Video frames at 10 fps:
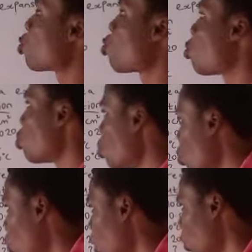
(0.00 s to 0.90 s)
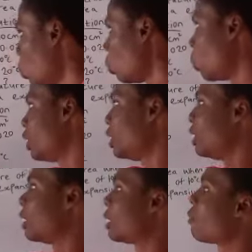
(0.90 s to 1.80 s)
2, which is
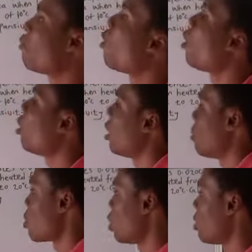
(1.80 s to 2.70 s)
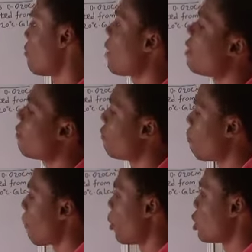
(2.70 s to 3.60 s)

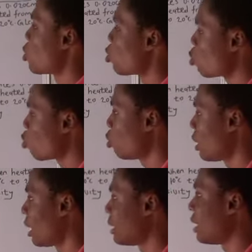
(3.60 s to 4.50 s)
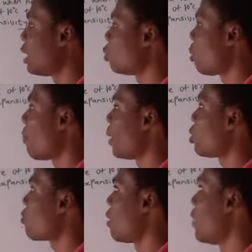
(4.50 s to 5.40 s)
5.2 times 10 raised to the power minus
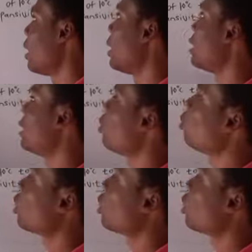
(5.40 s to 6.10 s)
5. Then they say we should